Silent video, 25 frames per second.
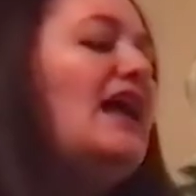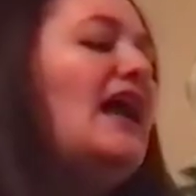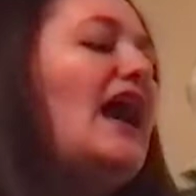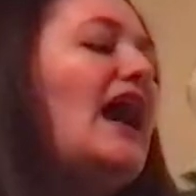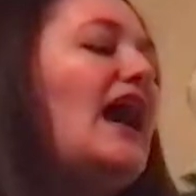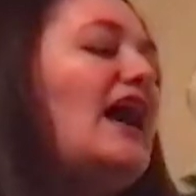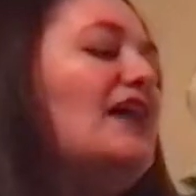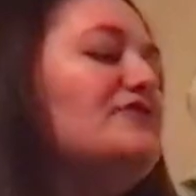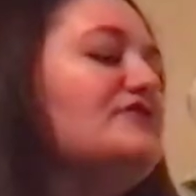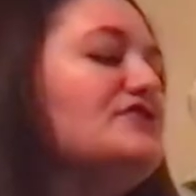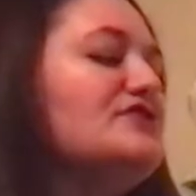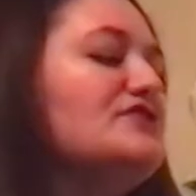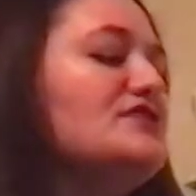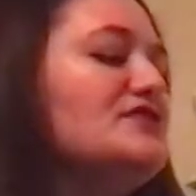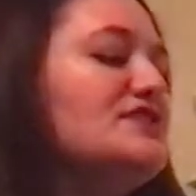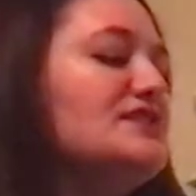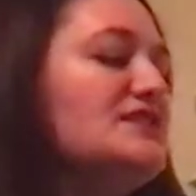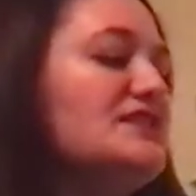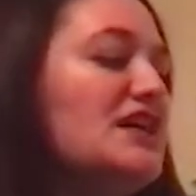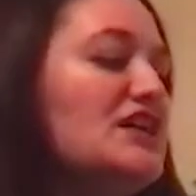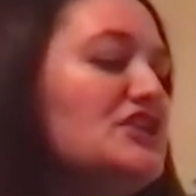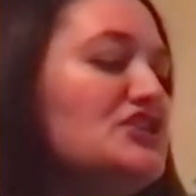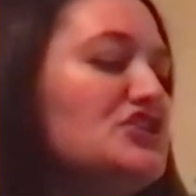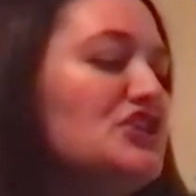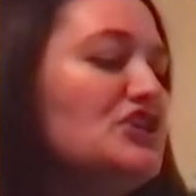After
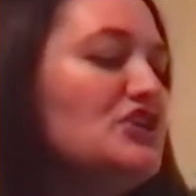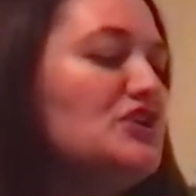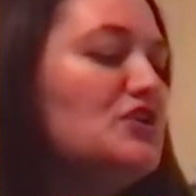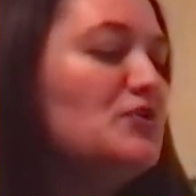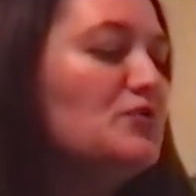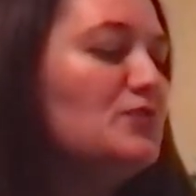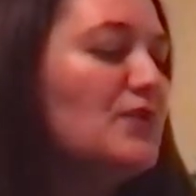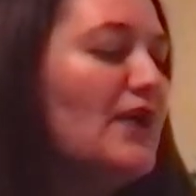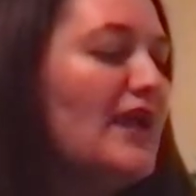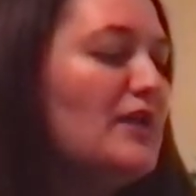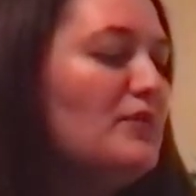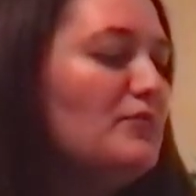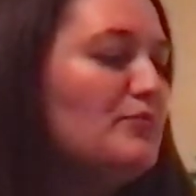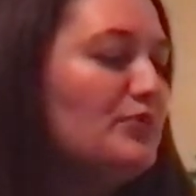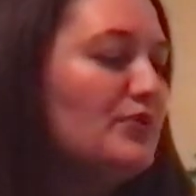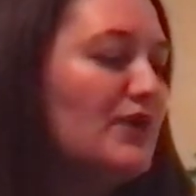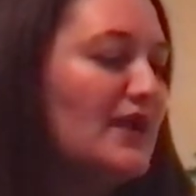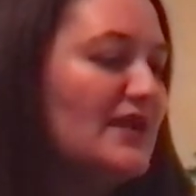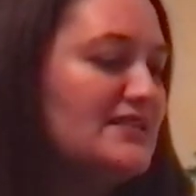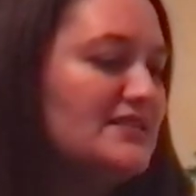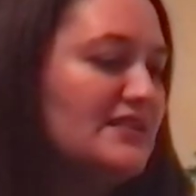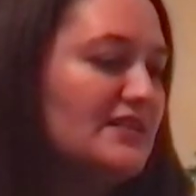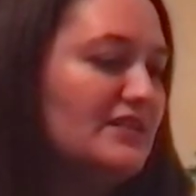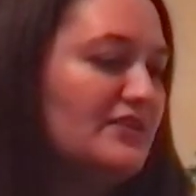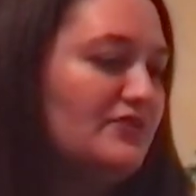such a great
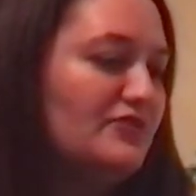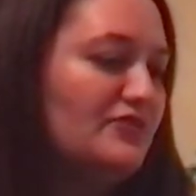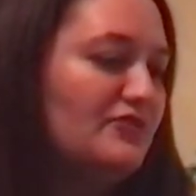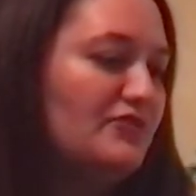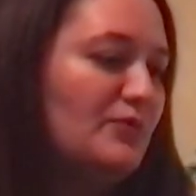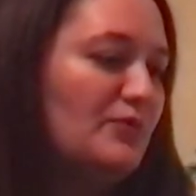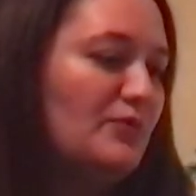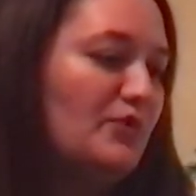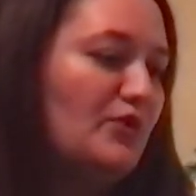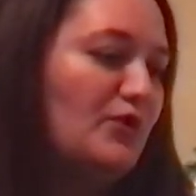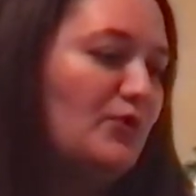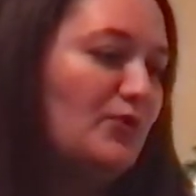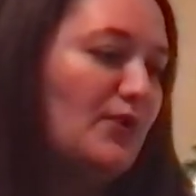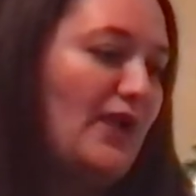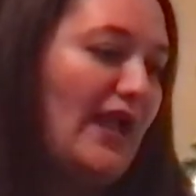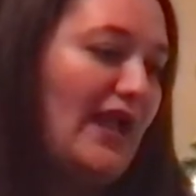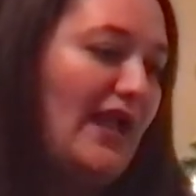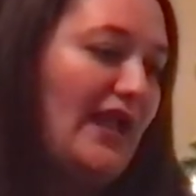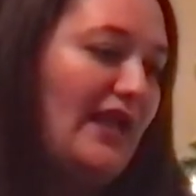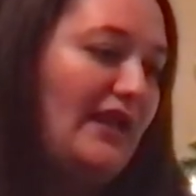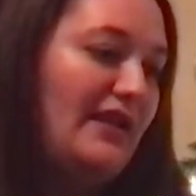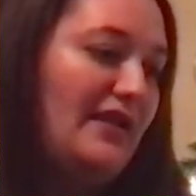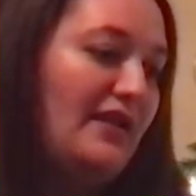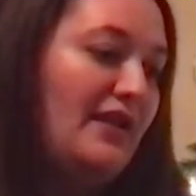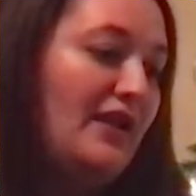present from
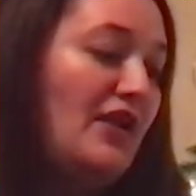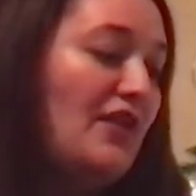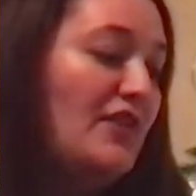Gray,